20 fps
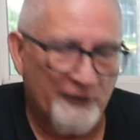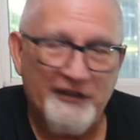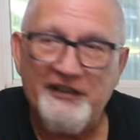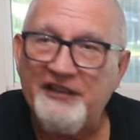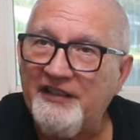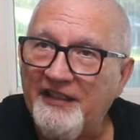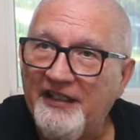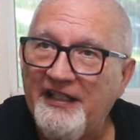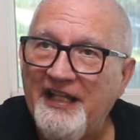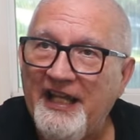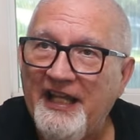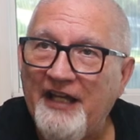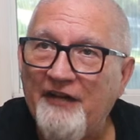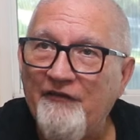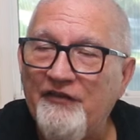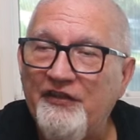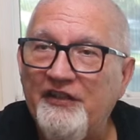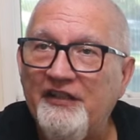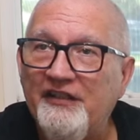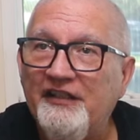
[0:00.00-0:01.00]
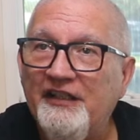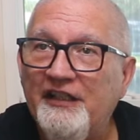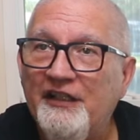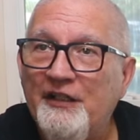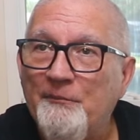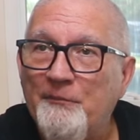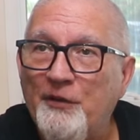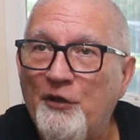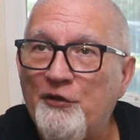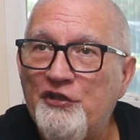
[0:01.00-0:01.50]
we did have the
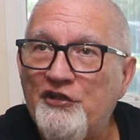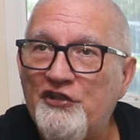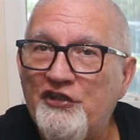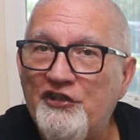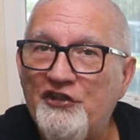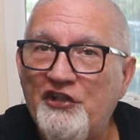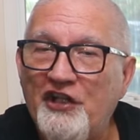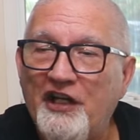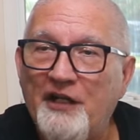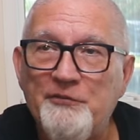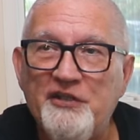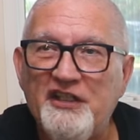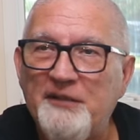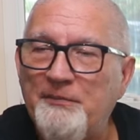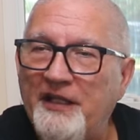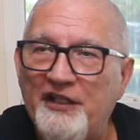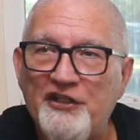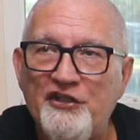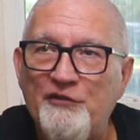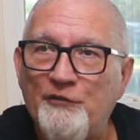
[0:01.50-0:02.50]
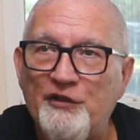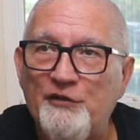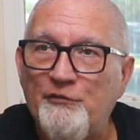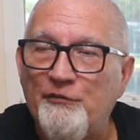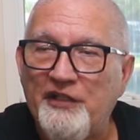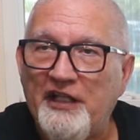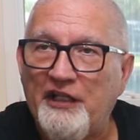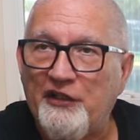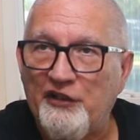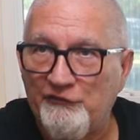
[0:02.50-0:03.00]
Potions and Charms expansion, which
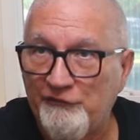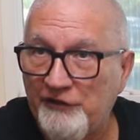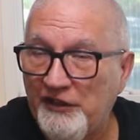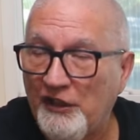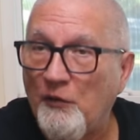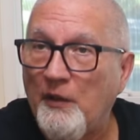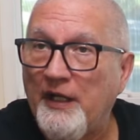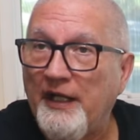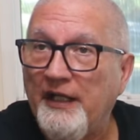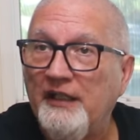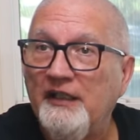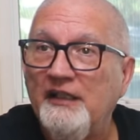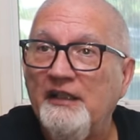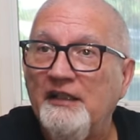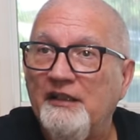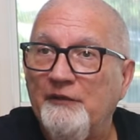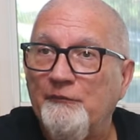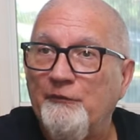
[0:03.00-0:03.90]
we're not going to reacquire.